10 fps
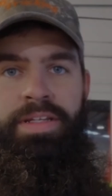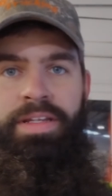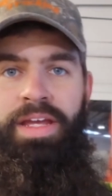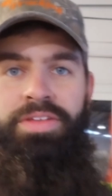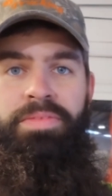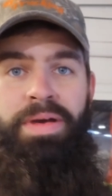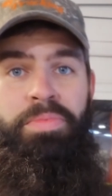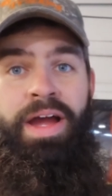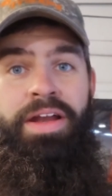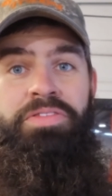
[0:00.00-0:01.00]
Is it my
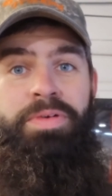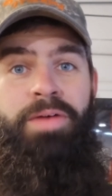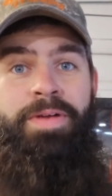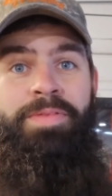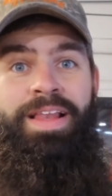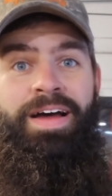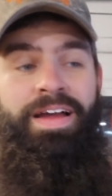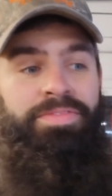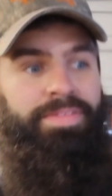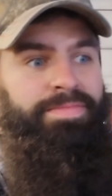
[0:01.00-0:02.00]
proudest moment in
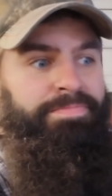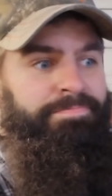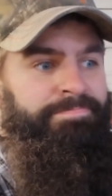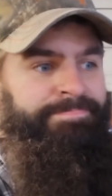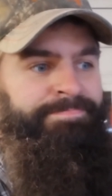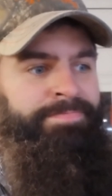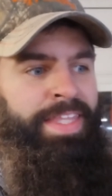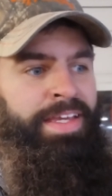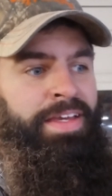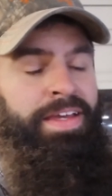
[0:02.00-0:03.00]
life?
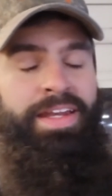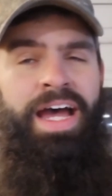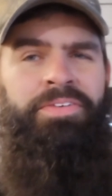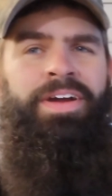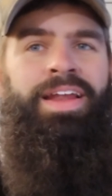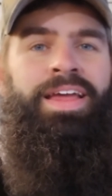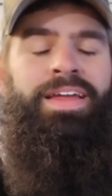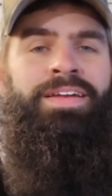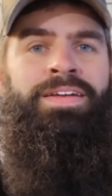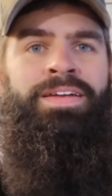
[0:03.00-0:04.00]
Not really,
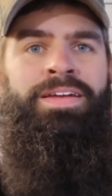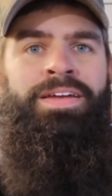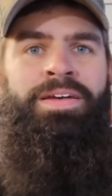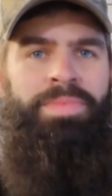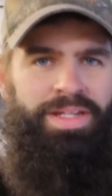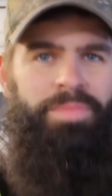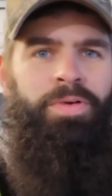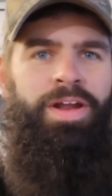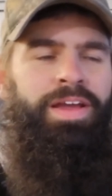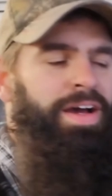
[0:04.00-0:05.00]
but they're
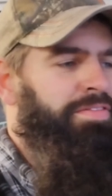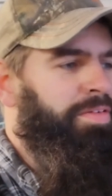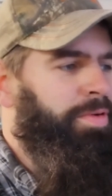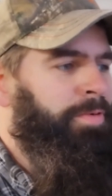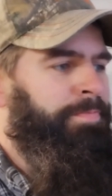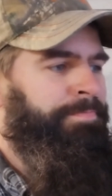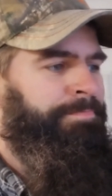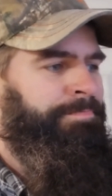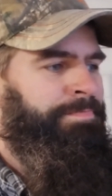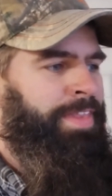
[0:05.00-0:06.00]
pretty comfortable.
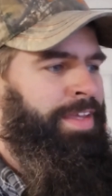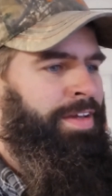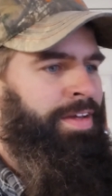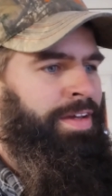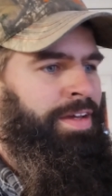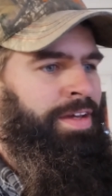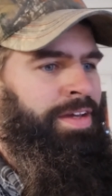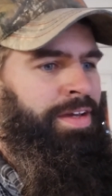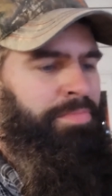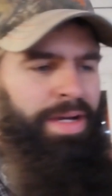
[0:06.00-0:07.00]

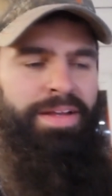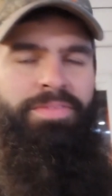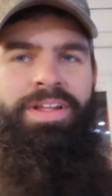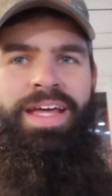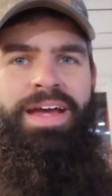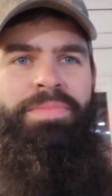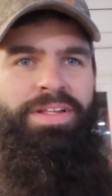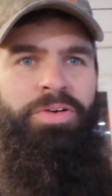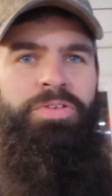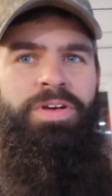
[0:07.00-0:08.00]
But with that, my
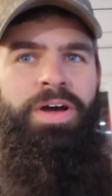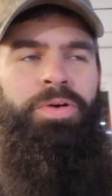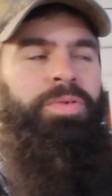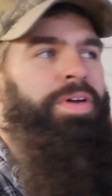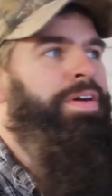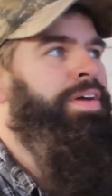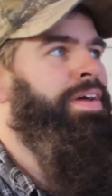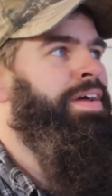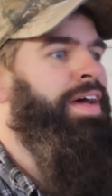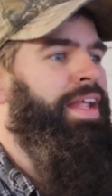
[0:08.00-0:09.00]
toes are cold.
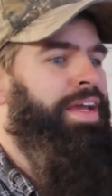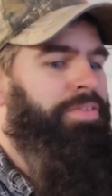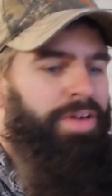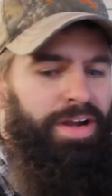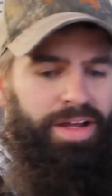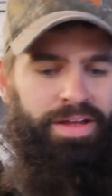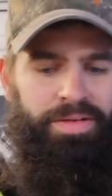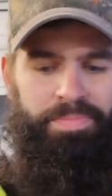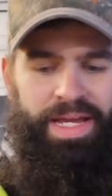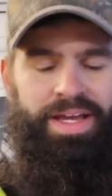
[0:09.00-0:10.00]
I think we're going to
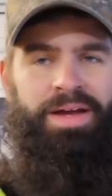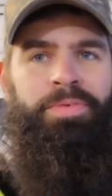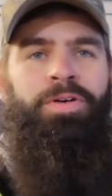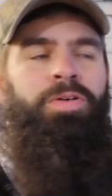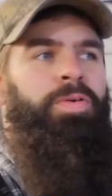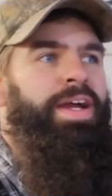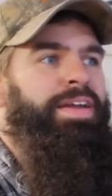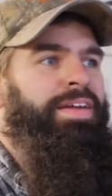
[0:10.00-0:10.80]
pick up real quick